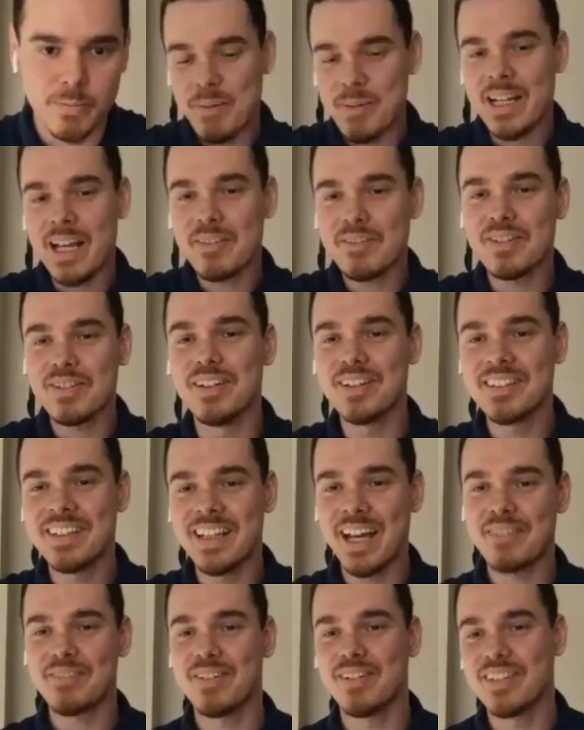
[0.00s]

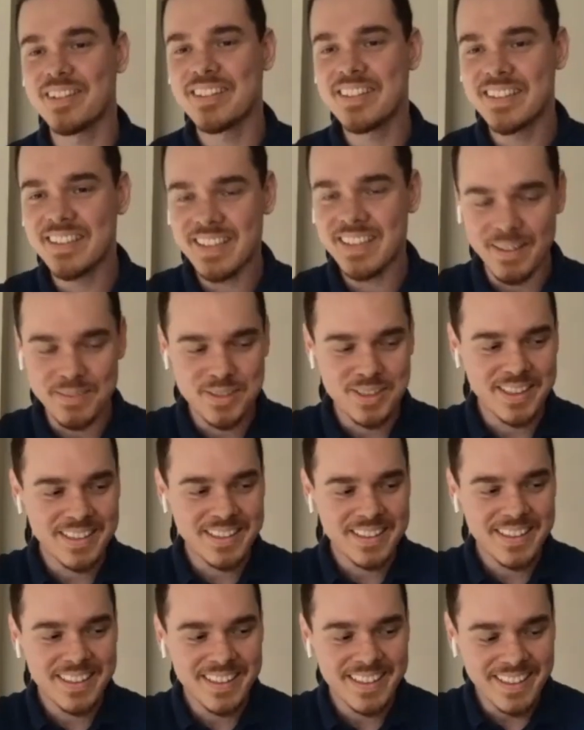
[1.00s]
I've
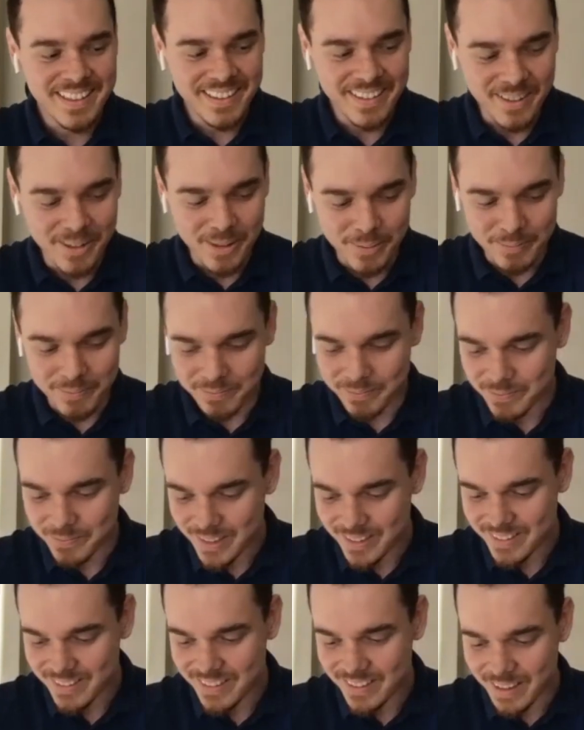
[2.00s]
seen
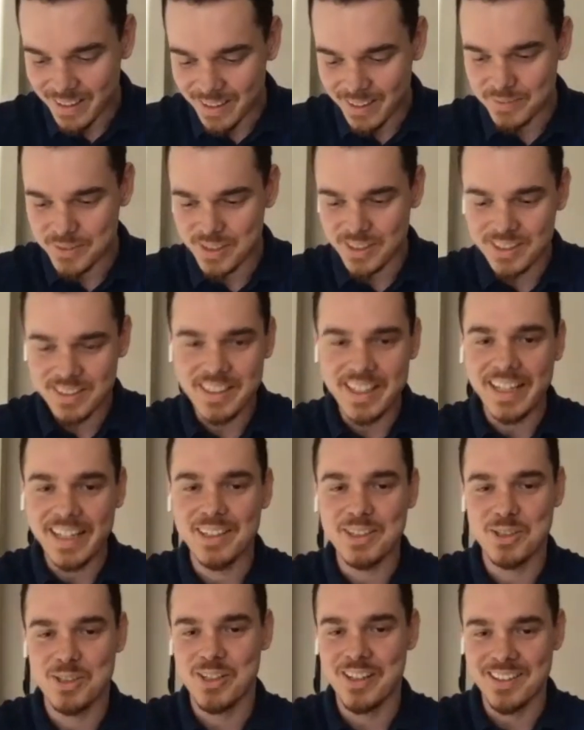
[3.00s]
the
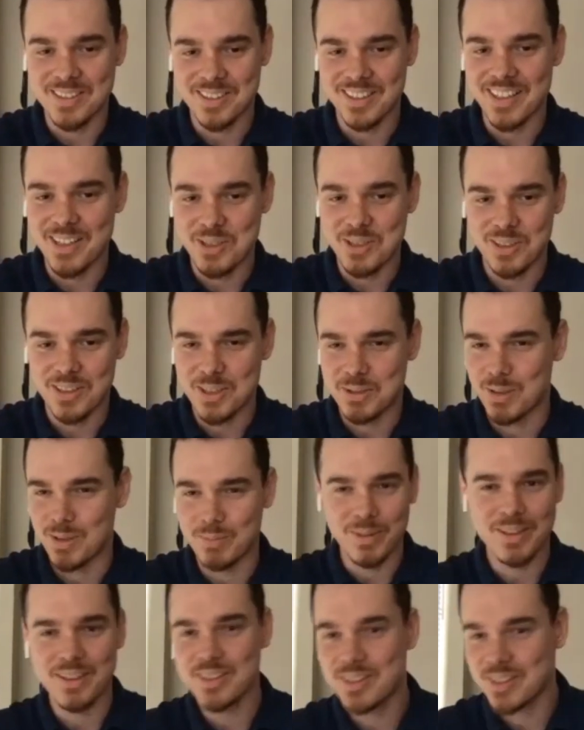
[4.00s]
English translation as well,
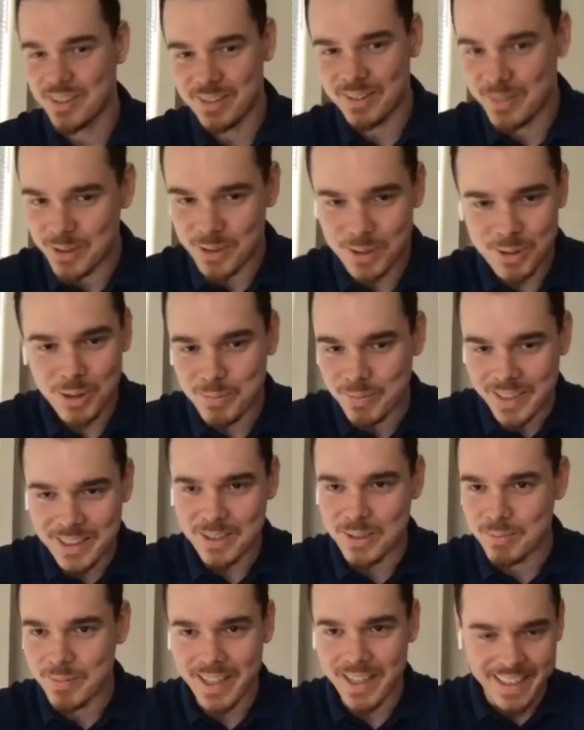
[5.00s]
because you know me,
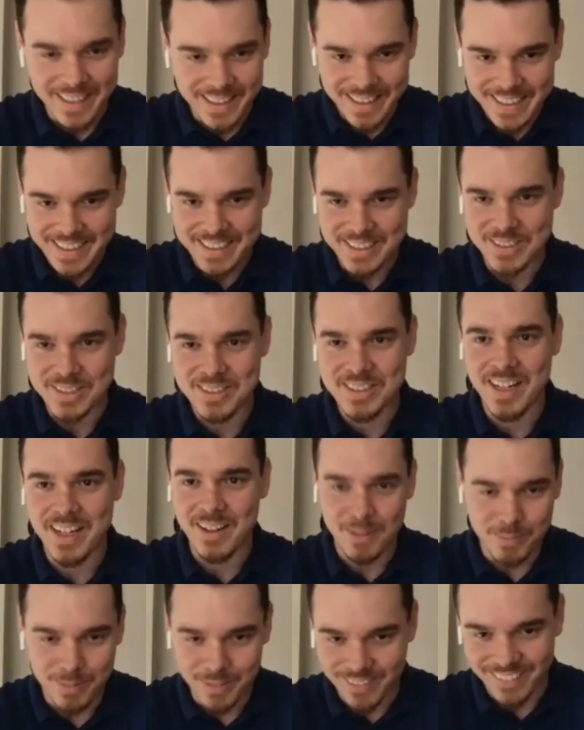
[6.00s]
dude. My Hindi is
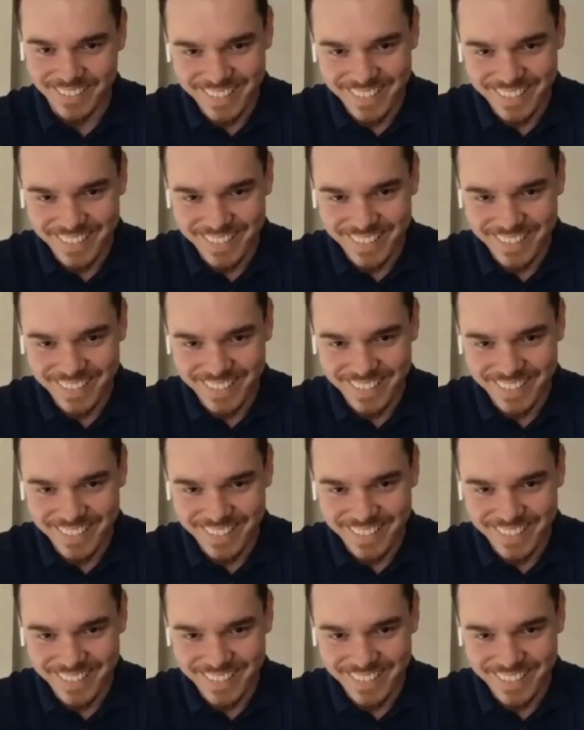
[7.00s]
terrible.